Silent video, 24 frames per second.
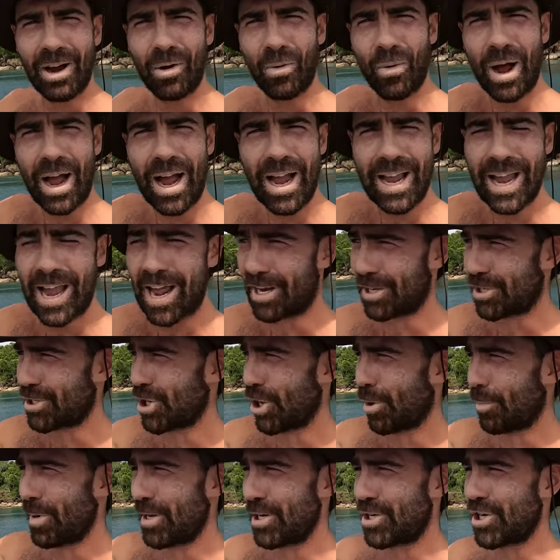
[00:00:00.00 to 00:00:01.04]
our way out a
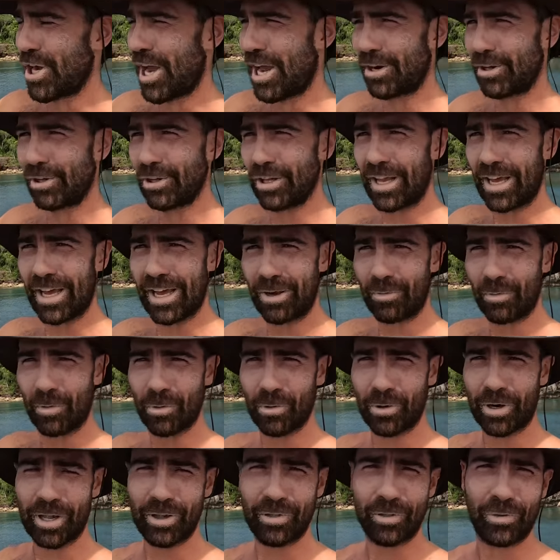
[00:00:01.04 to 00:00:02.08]
choppy channel there where
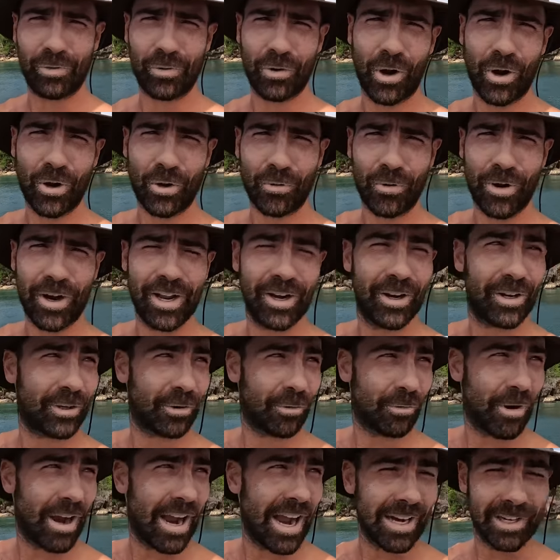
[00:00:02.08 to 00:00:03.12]
we're getting thrown around like a
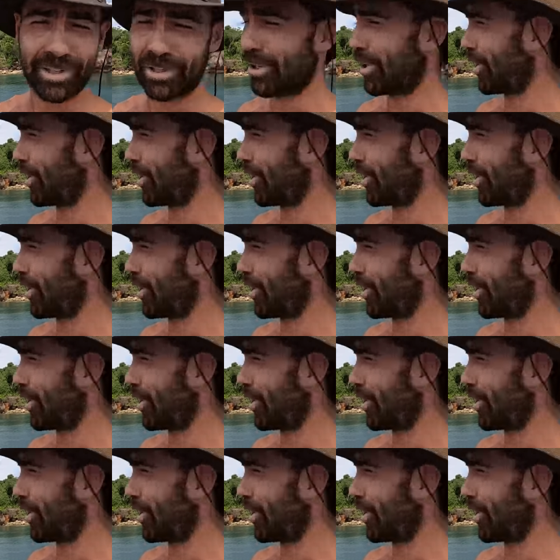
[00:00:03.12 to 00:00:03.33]
rag